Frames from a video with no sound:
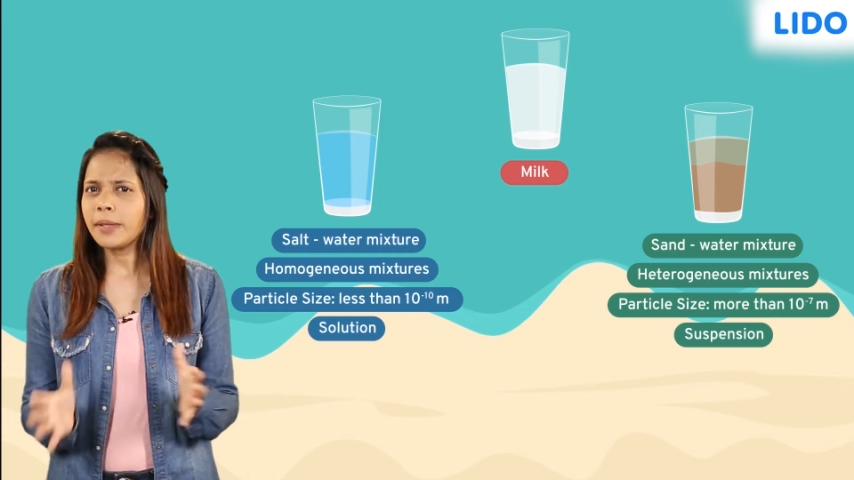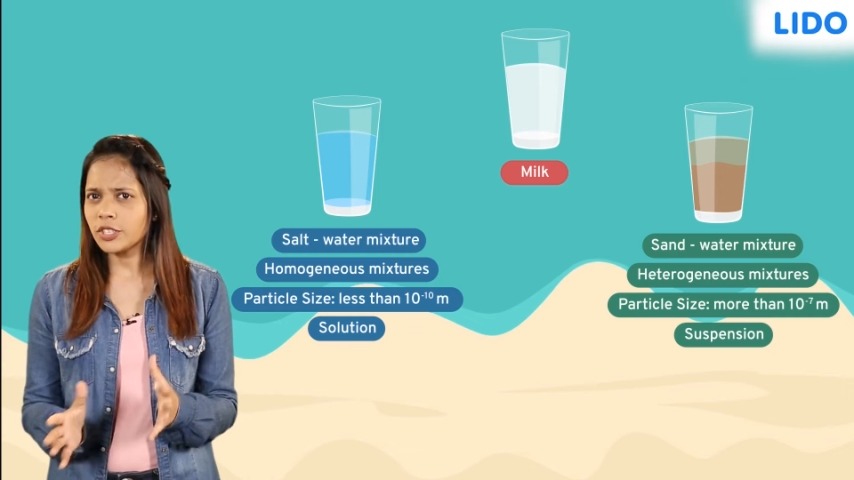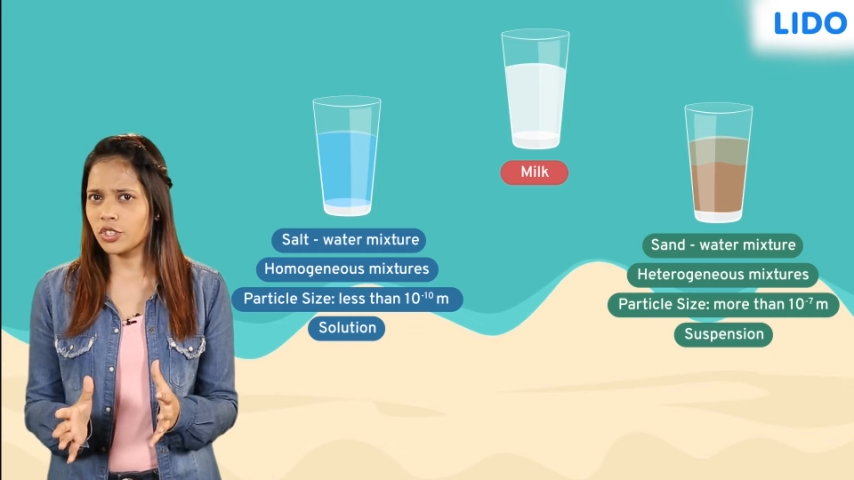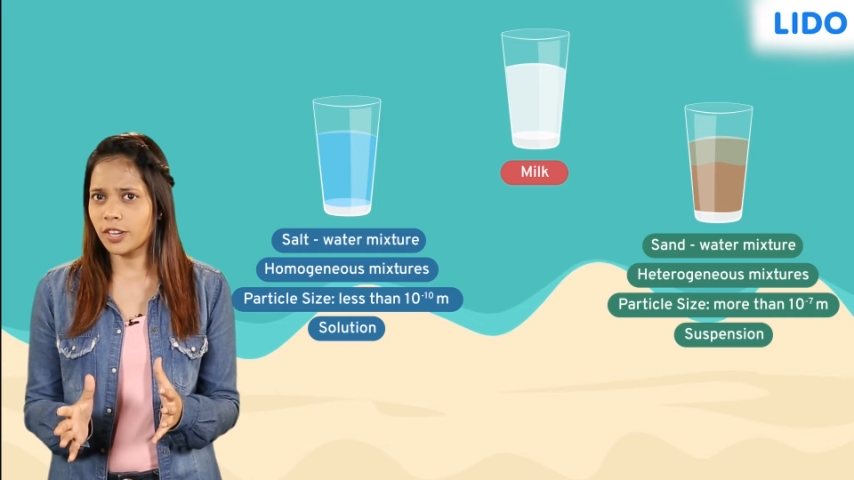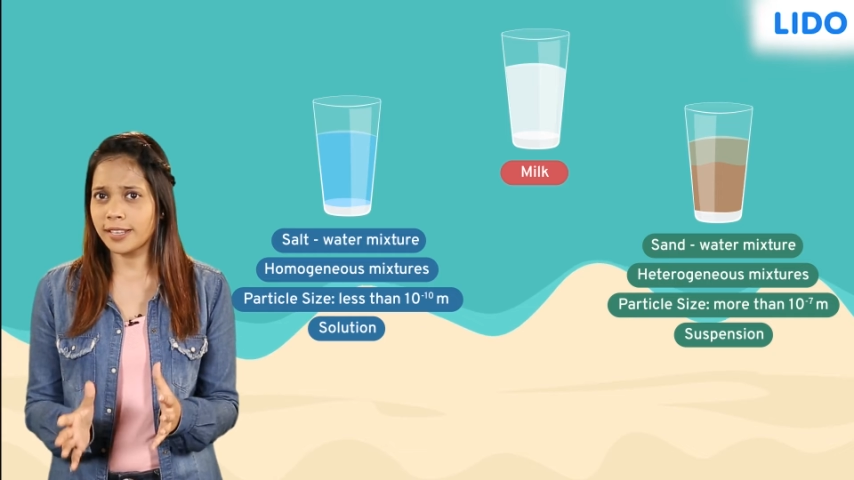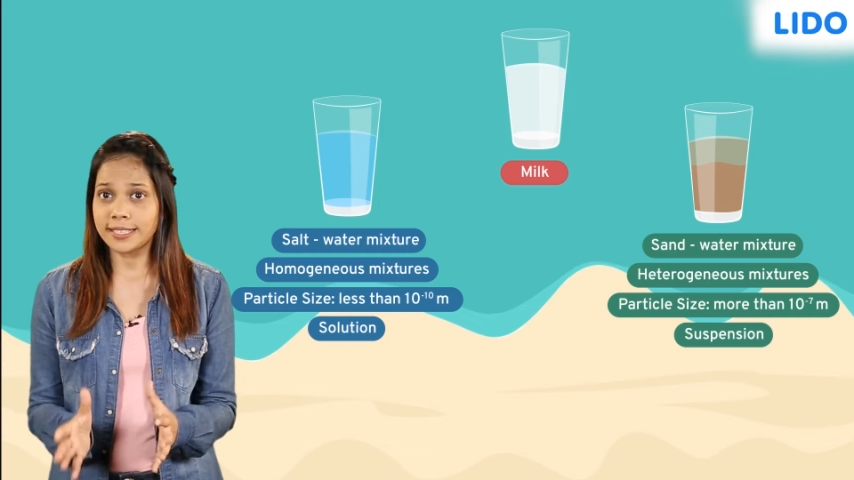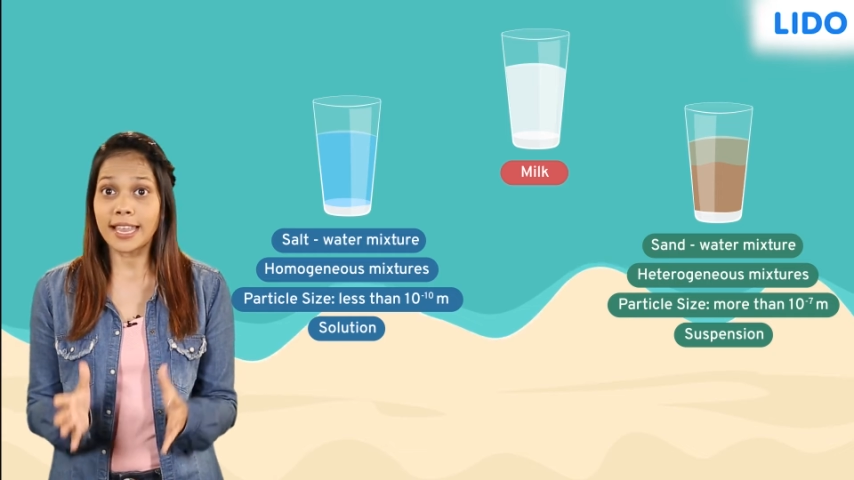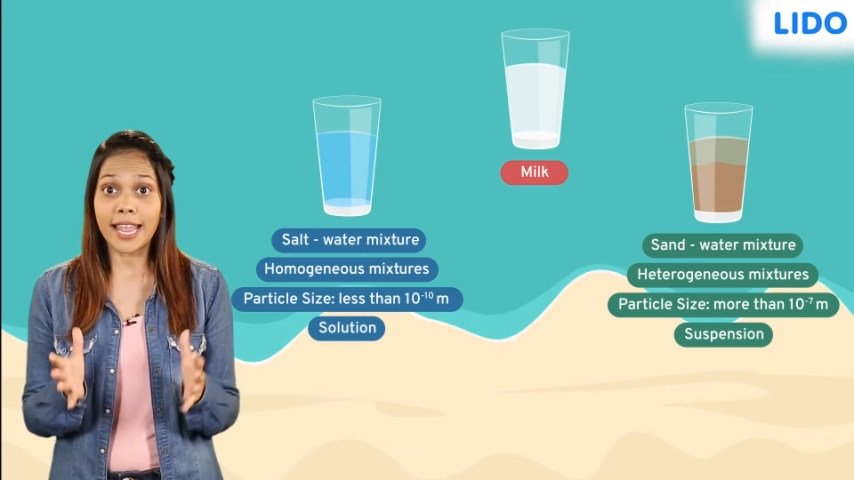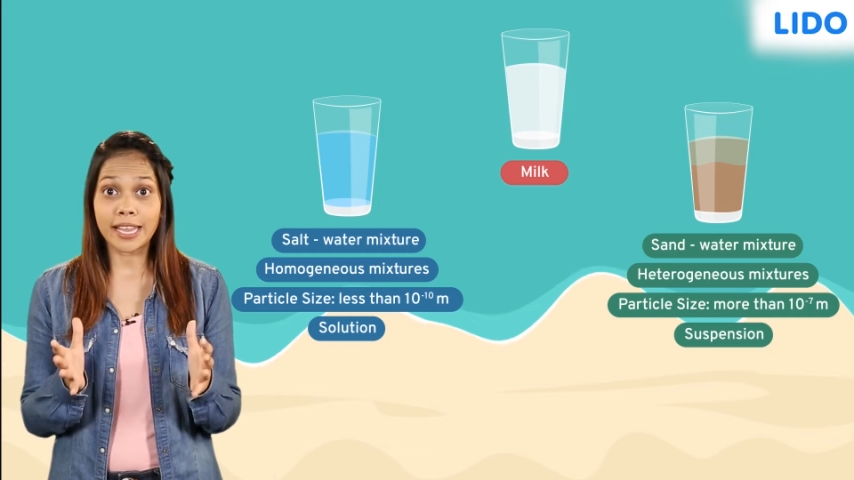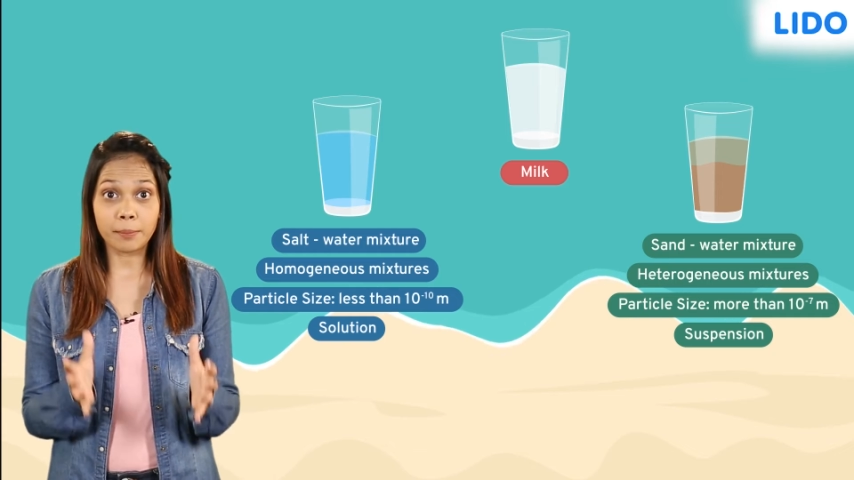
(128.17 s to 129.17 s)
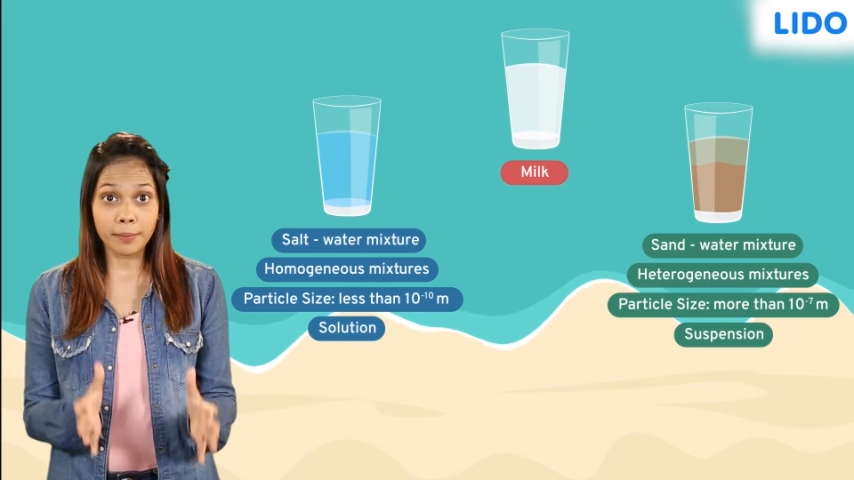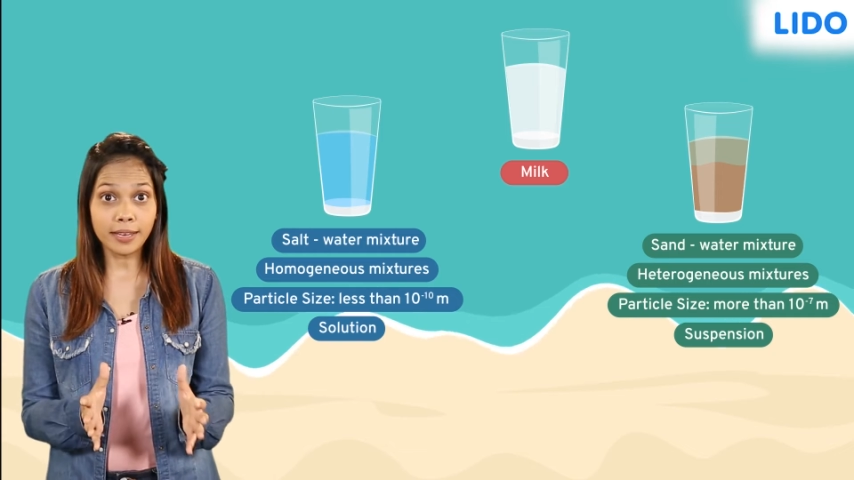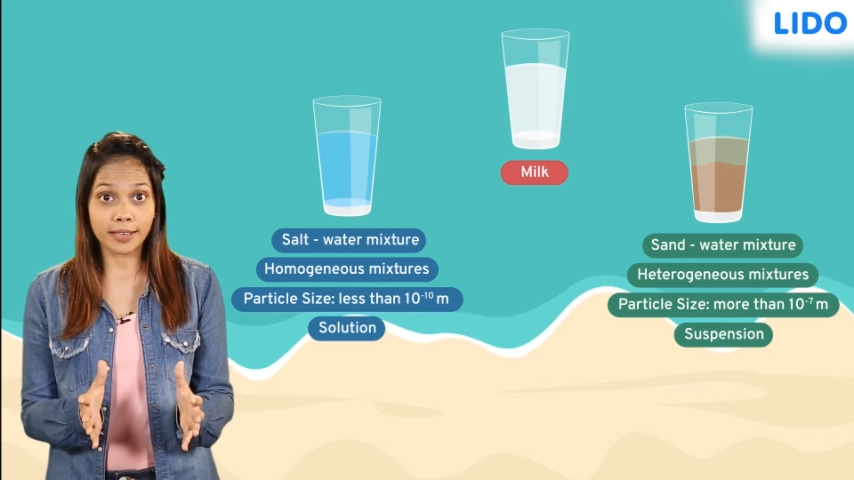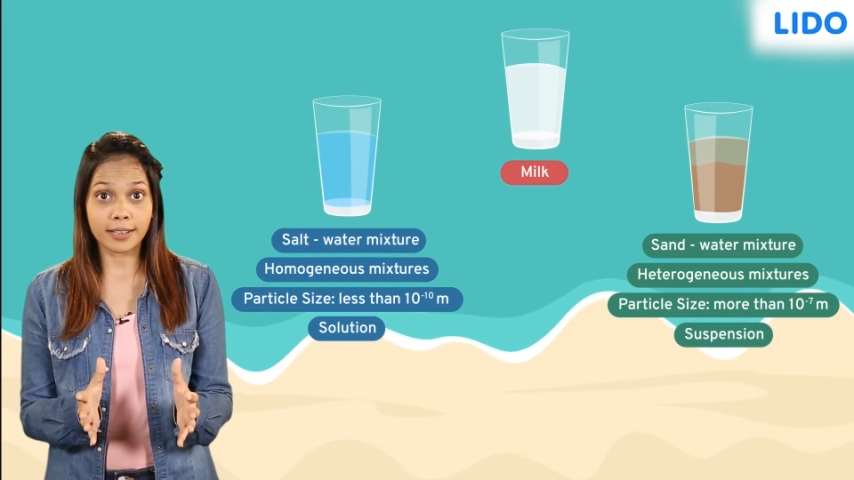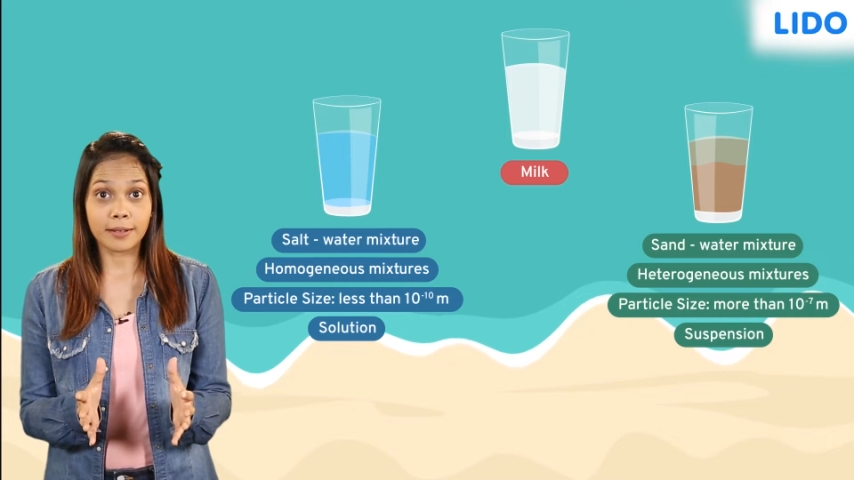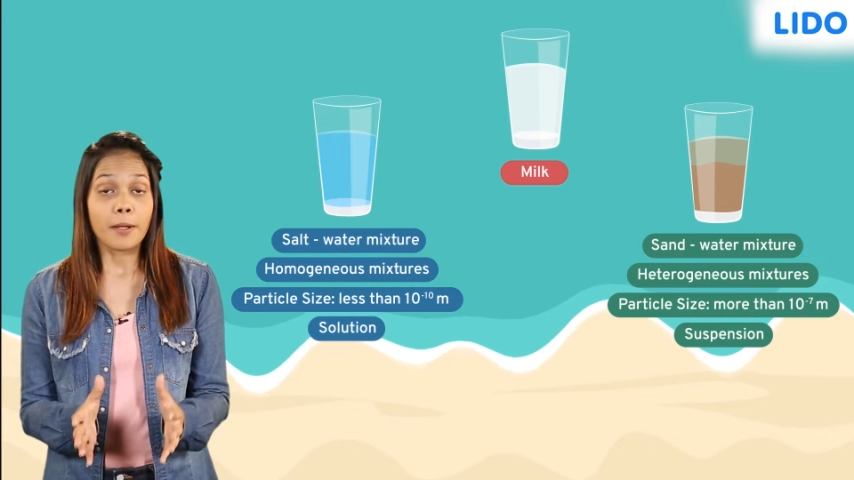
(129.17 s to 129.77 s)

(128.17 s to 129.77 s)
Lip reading: mixtures like milk,